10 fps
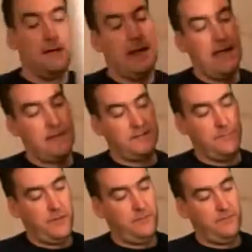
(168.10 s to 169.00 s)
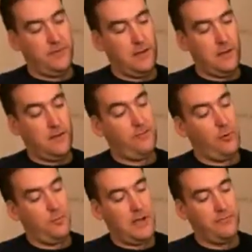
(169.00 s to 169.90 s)
Has a bit of
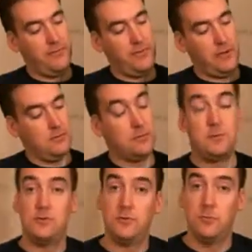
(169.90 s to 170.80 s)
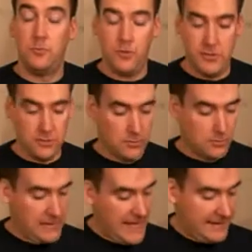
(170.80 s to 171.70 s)
foam cover there to put
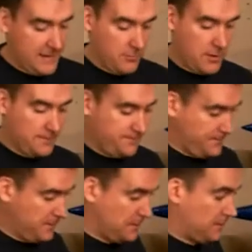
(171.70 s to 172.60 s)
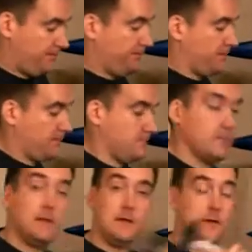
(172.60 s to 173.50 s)
your landing gear on.
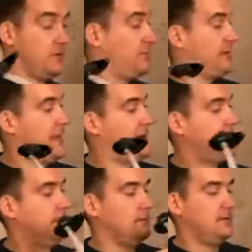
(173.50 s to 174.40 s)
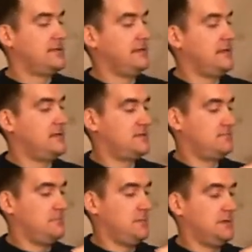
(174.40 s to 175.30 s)
Here the main landing gear. Looks like they just
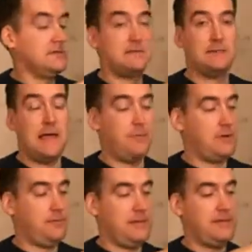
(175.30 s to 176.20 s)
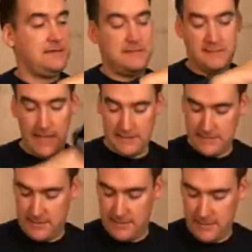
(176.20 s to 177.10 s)
slap into place. It slides
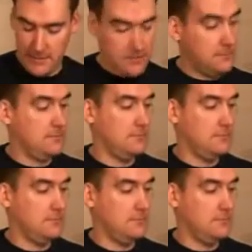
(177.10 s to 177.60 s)
into there.